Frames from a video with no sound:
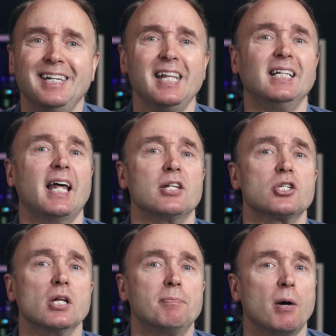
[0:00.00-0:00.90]
Did he let it
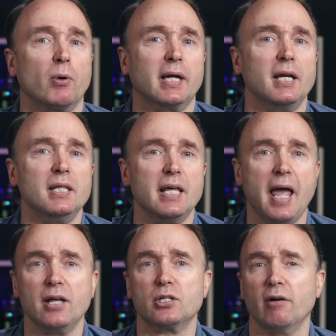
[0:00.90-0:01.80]
slip that we're getting the
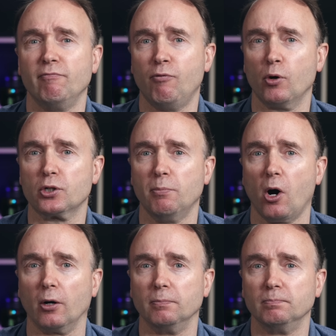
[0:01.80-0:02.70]
A7 IV
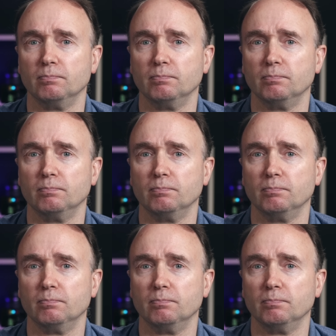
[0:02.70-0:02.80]
tomorrow?